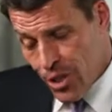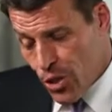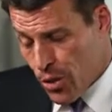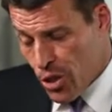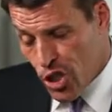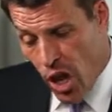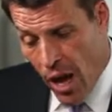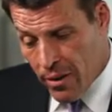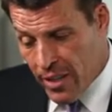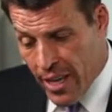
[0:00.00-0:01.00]
shooter
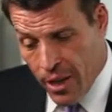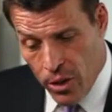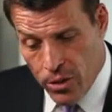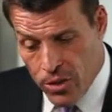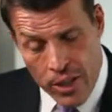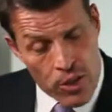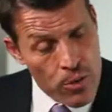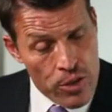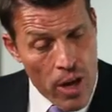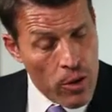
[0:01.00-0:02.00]
shot and killed her
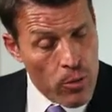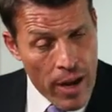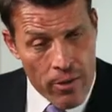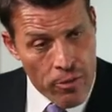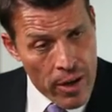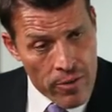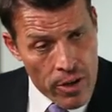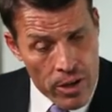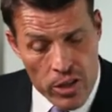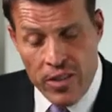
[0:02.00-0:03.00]
6-year-old daughter right in front of
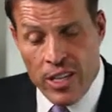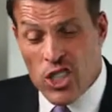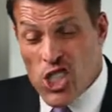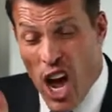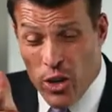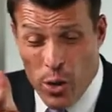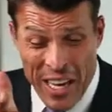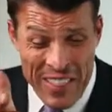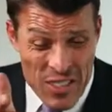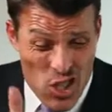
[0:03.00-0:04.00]
her, then shot her
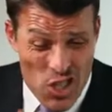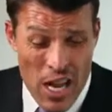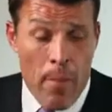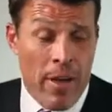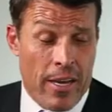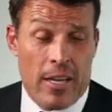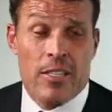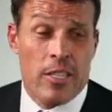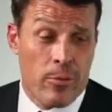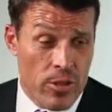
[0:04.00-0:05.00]
in the stomach
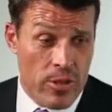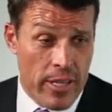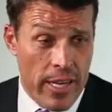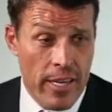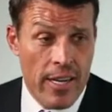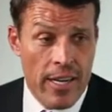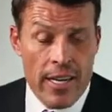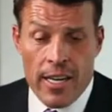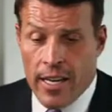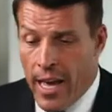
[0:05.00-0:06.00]
deliberately.
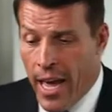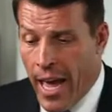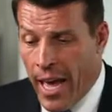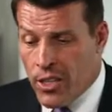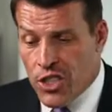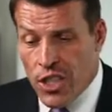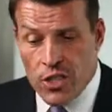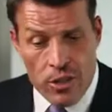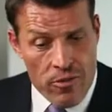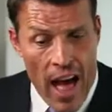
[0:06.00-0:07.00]
And she
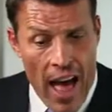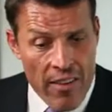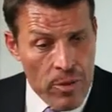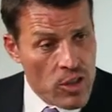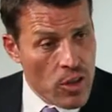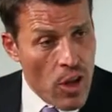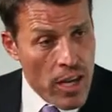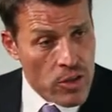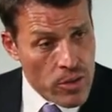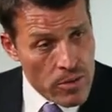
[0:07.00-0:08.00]
survived, but she
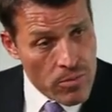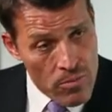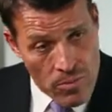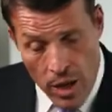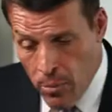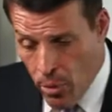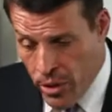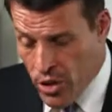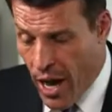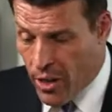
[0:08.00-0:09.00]
lost her
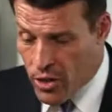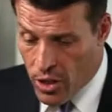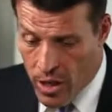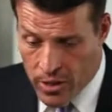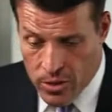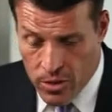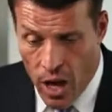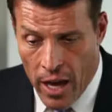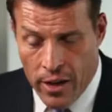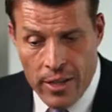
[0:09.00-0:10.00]
unborn child, she lost her
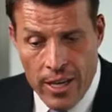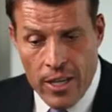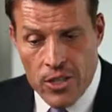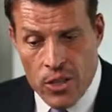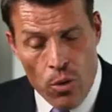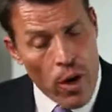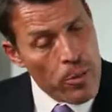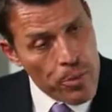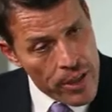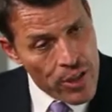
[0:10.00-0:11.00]
daughter, she's a
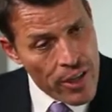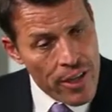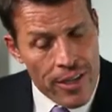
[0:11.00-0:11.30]
quadriplegic.